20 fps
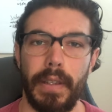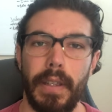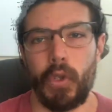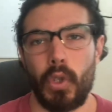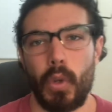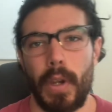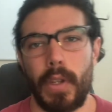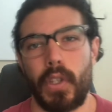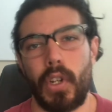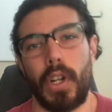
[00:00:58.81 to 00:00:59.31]

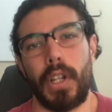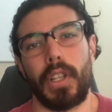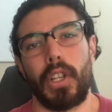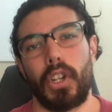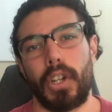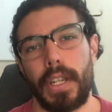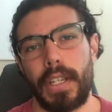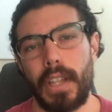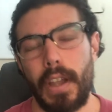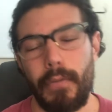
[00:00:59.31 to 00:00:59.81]
So I started
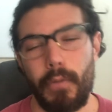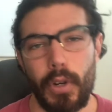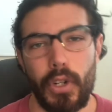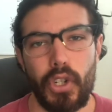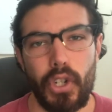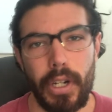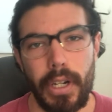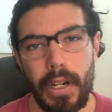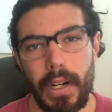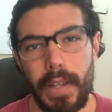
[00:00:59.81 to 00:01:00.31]
learning software
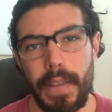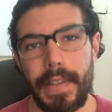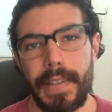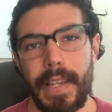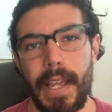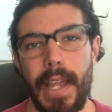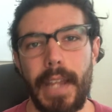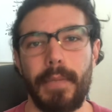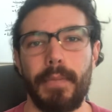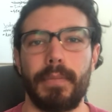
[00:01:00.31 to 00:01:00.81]
engineering on the
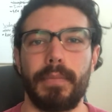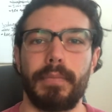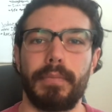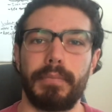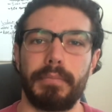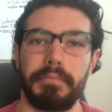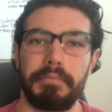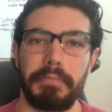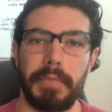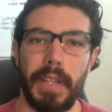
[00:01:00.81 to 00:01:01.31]
side,
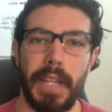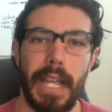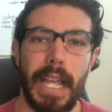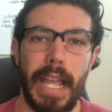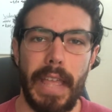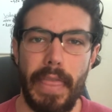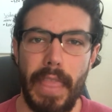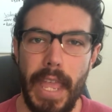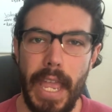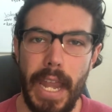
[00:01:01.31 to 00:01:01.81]

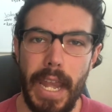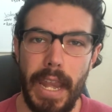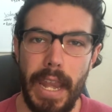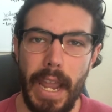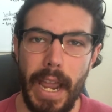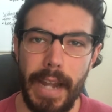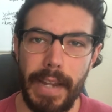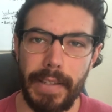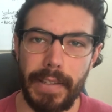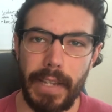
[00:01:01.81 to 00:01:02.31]
and
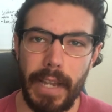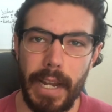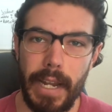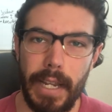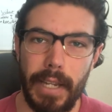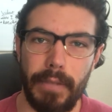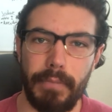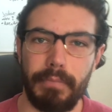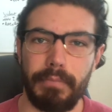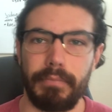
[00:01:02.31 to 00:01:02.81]
then I
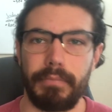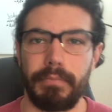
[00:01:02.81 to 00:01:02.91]
decided,